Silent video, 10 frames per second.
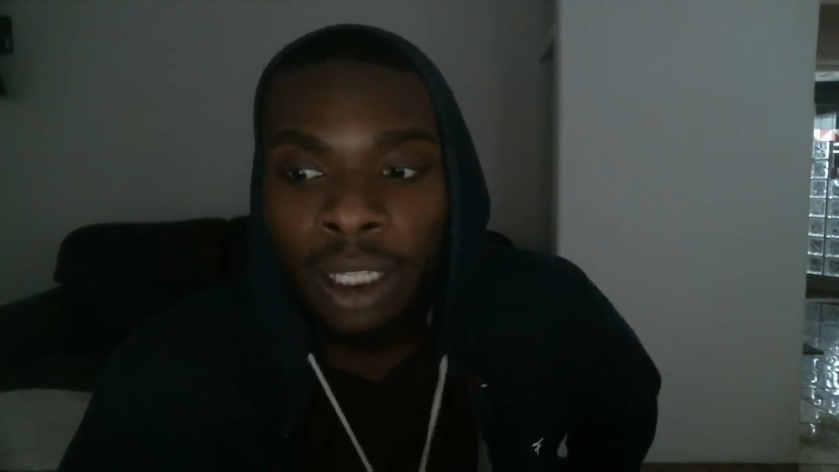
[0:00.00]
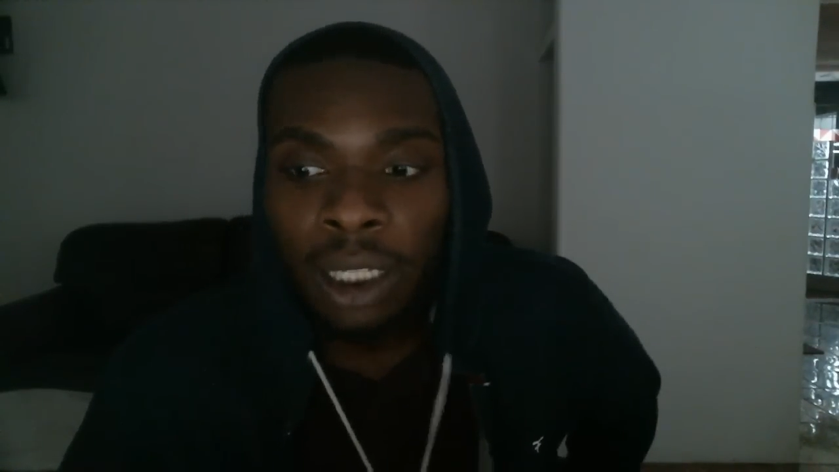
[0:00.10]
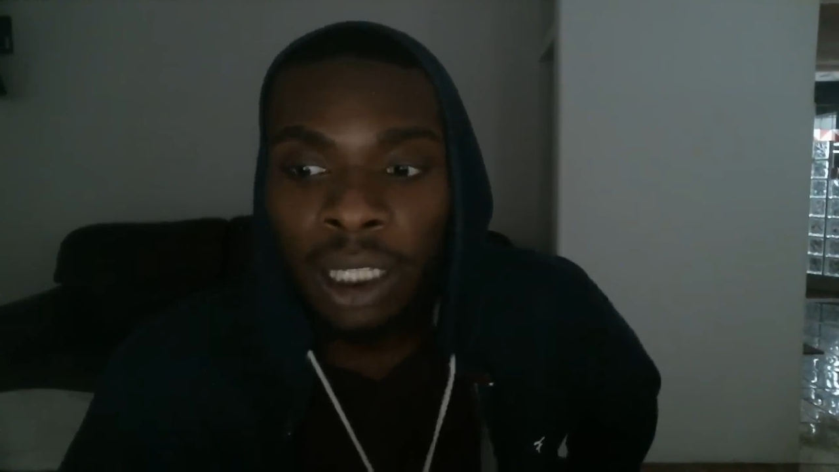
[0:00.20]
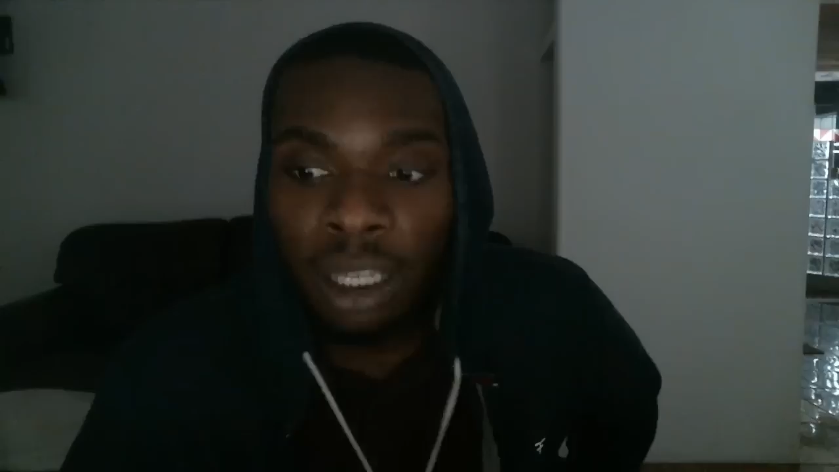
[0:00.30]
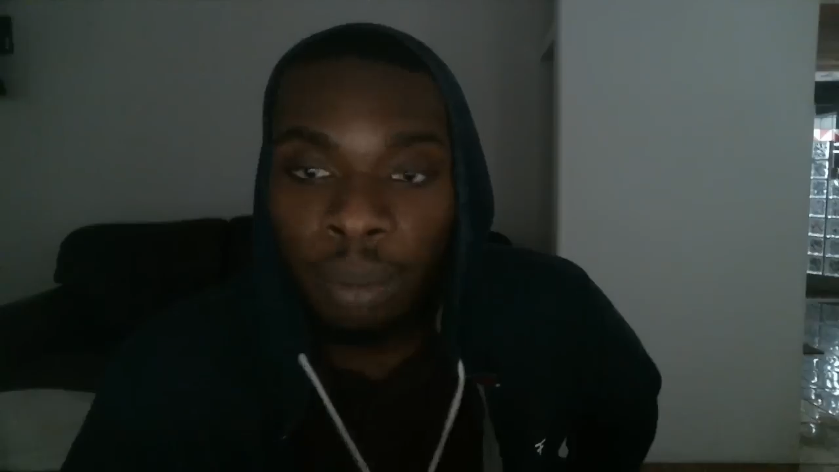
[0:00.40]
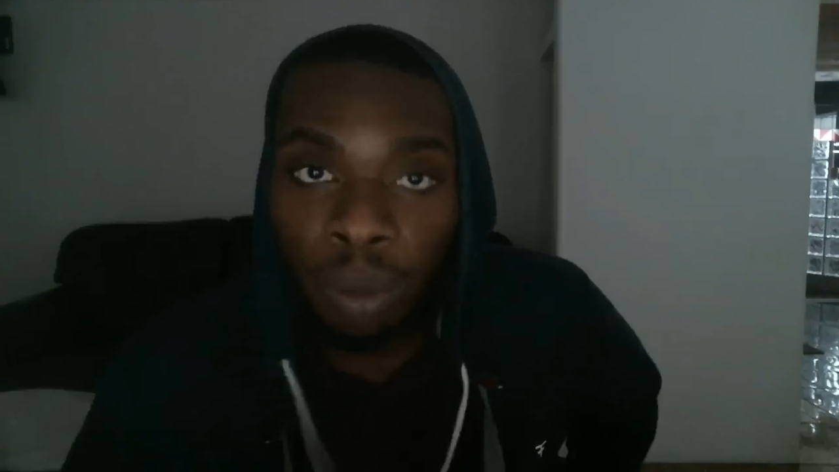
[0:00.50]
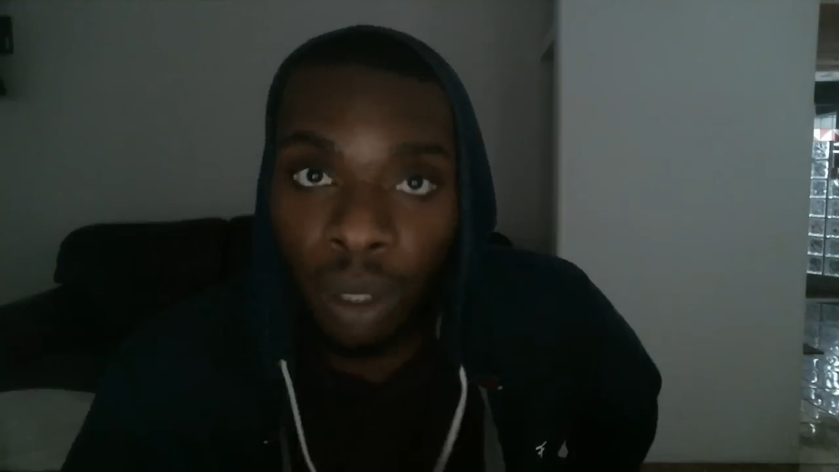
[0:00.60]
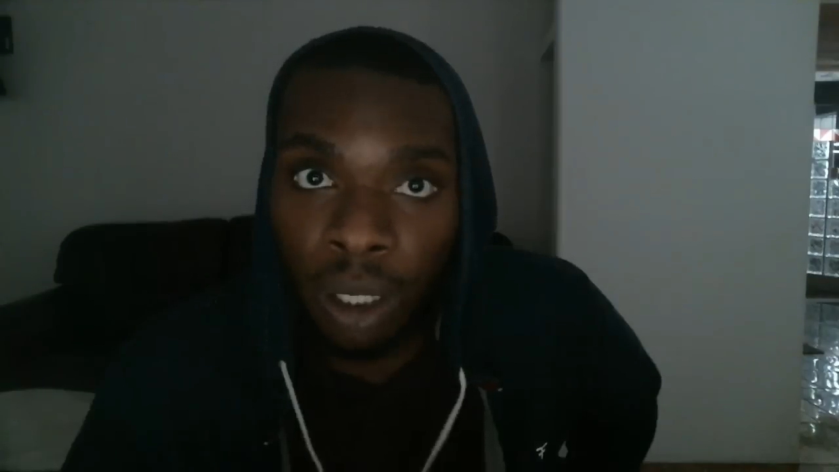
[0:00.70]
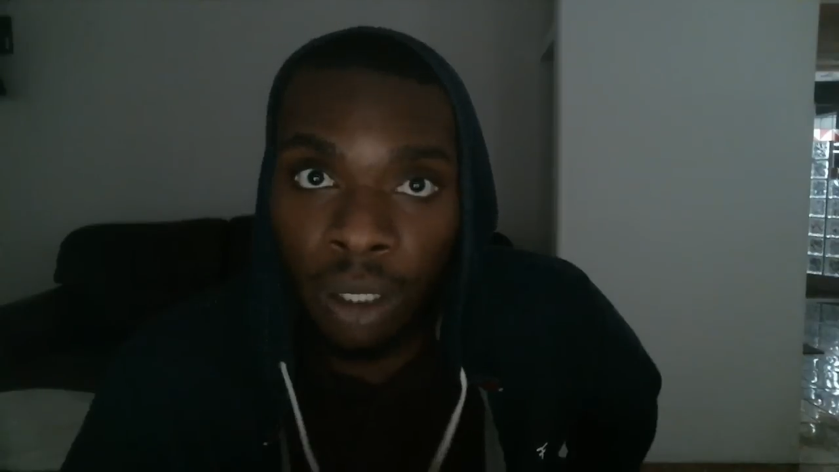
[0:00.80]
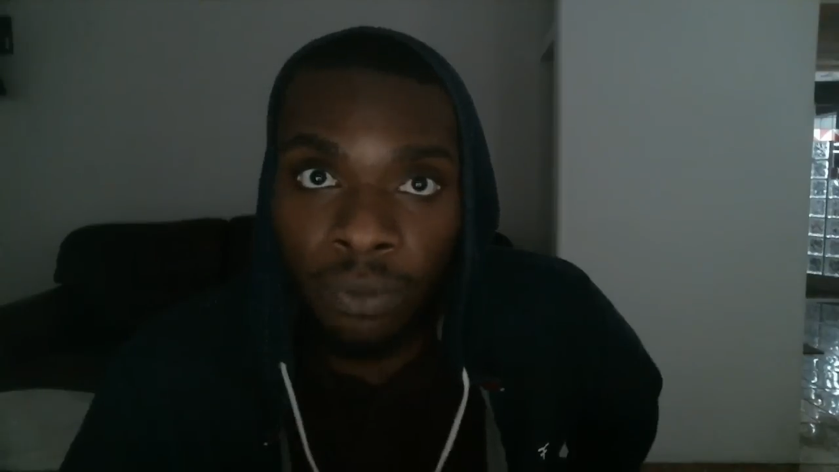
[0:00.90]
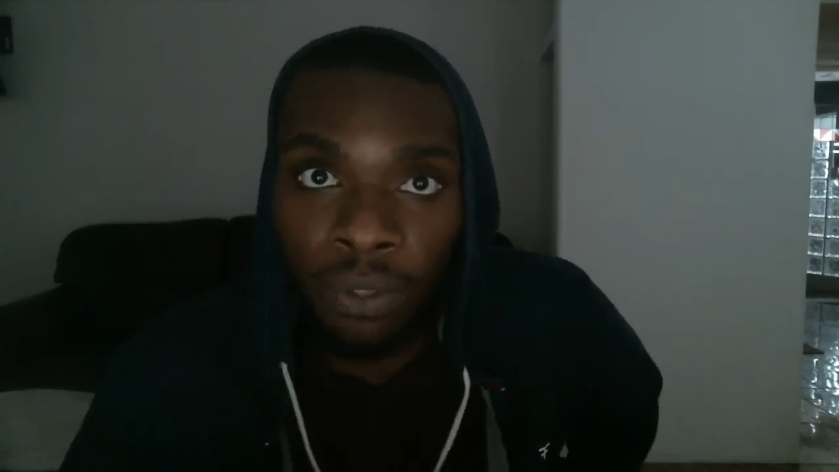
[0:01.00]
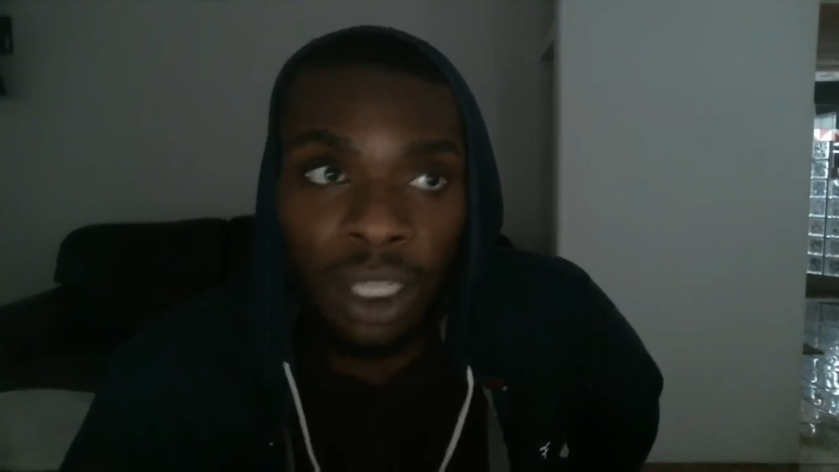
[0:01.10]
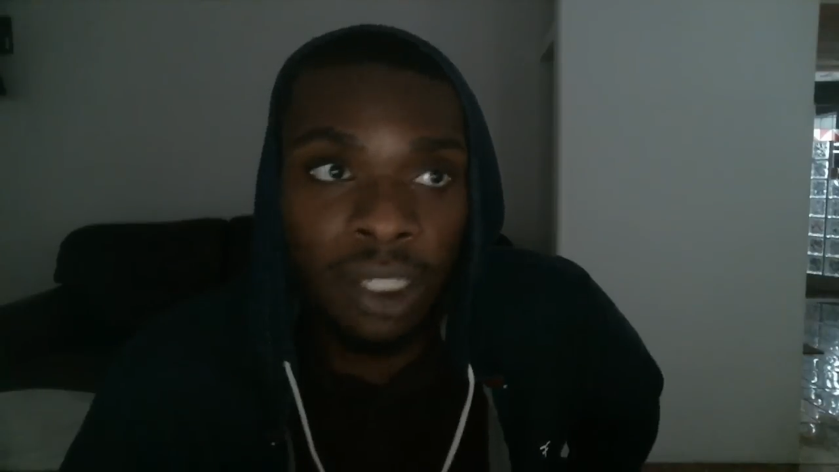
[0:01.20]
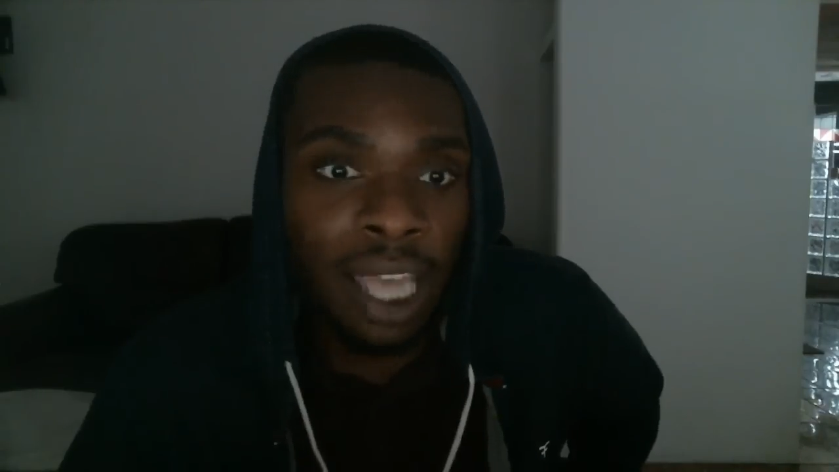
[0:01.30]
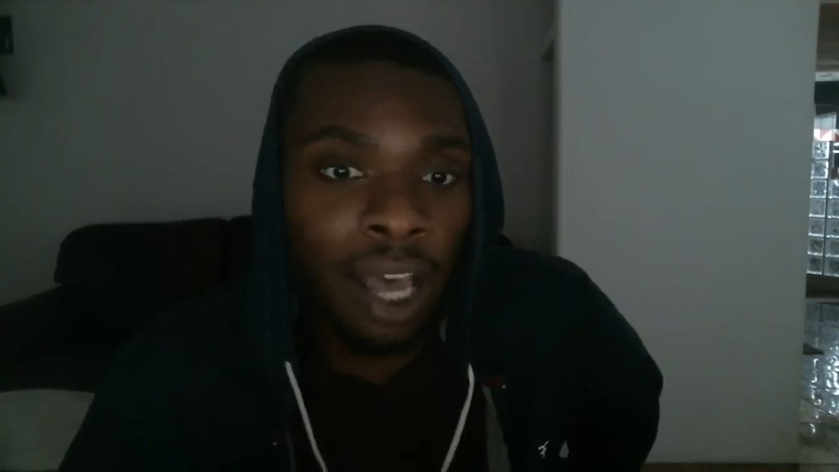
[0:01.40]
Libra
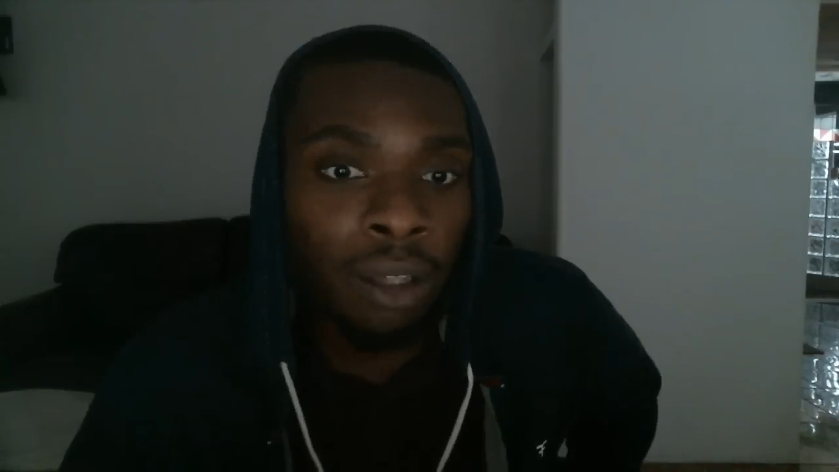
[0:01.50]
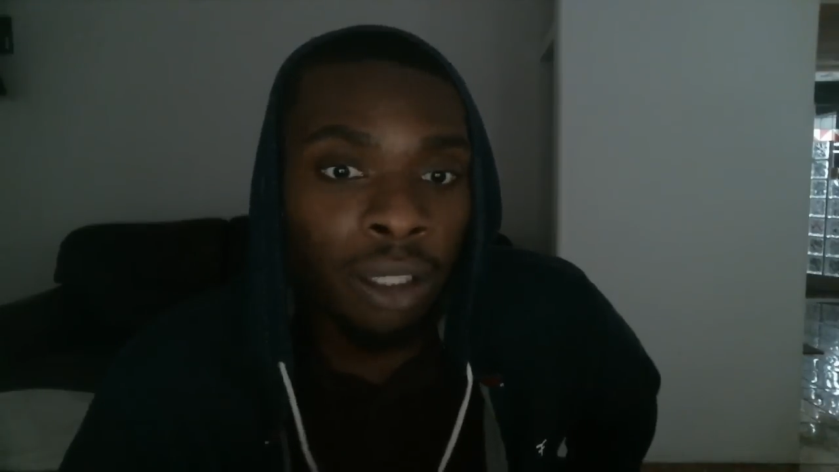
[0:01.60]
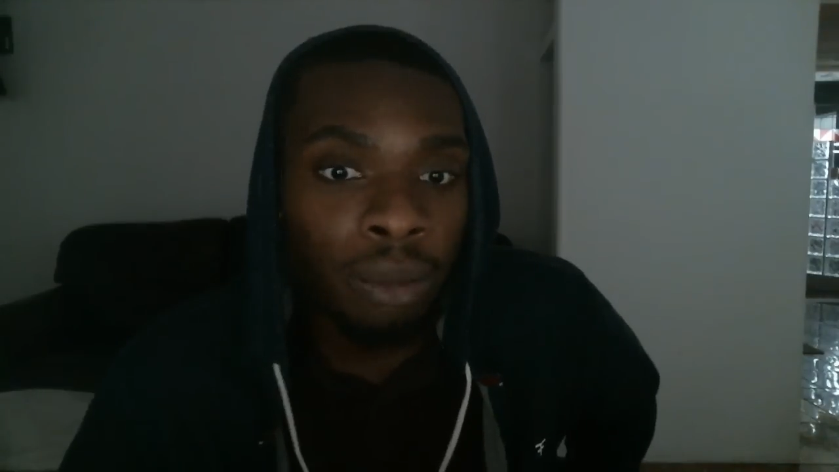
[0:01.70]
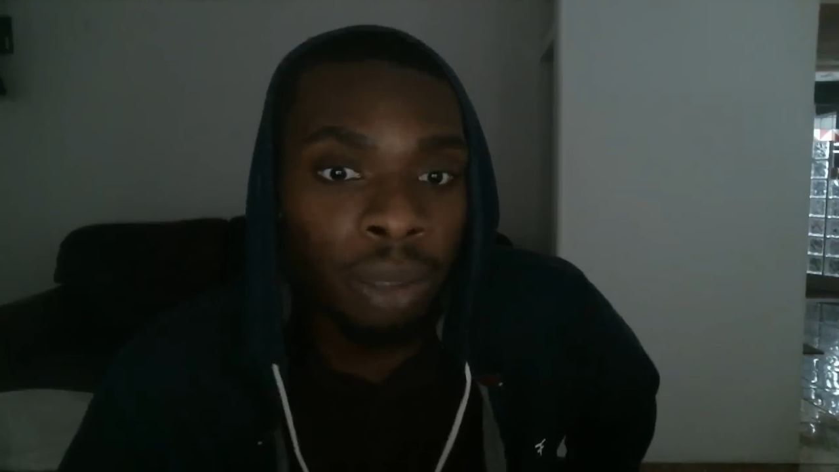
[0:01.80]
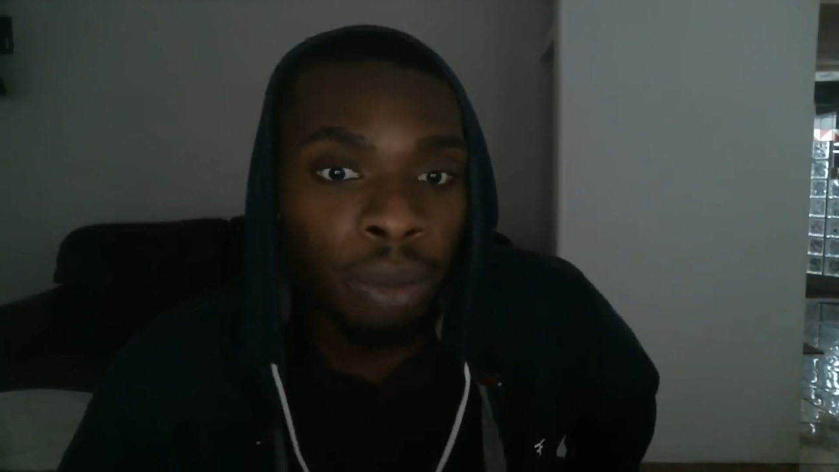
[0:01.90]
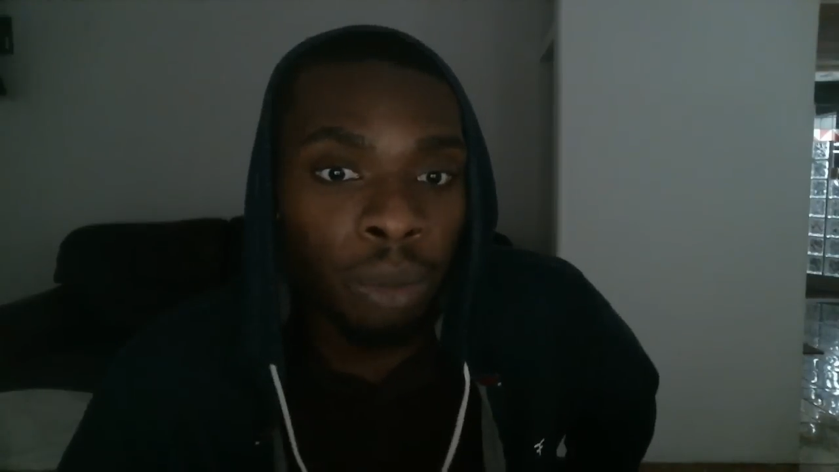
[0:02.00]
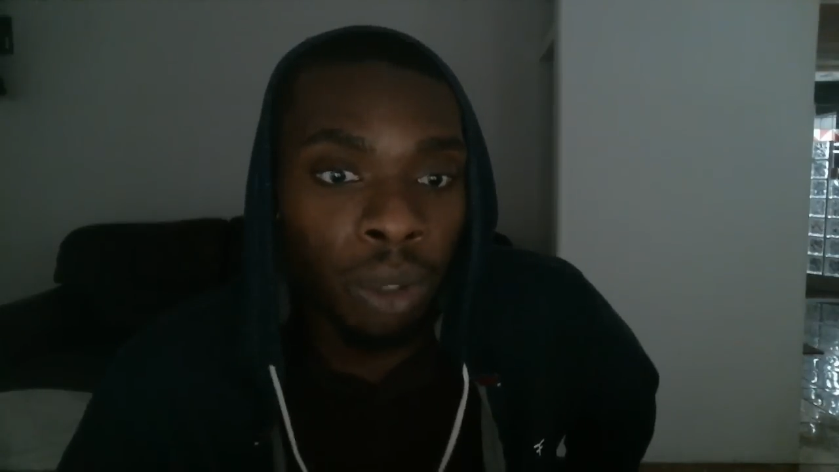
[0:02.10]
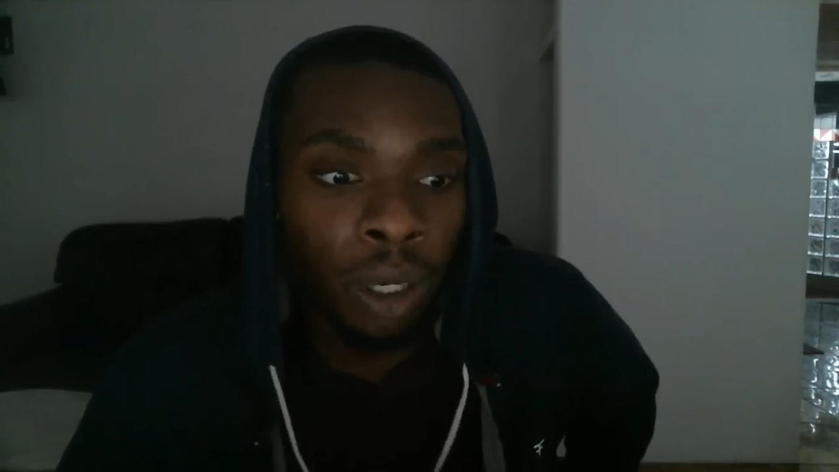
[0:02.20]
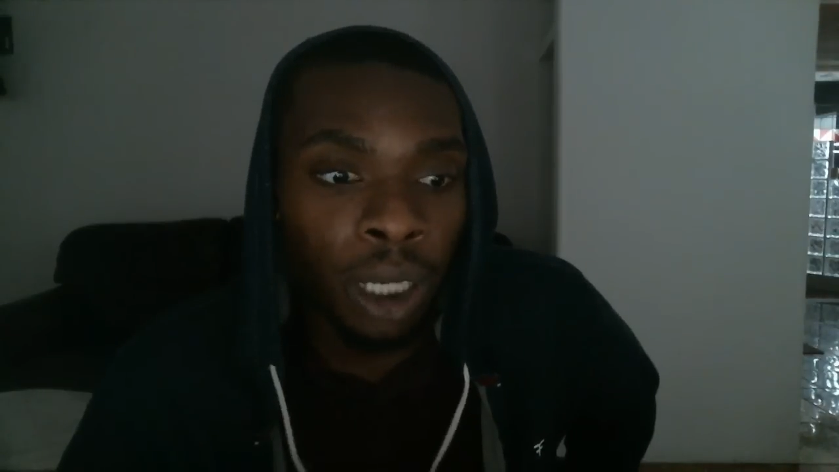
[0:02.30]
is now a little bit more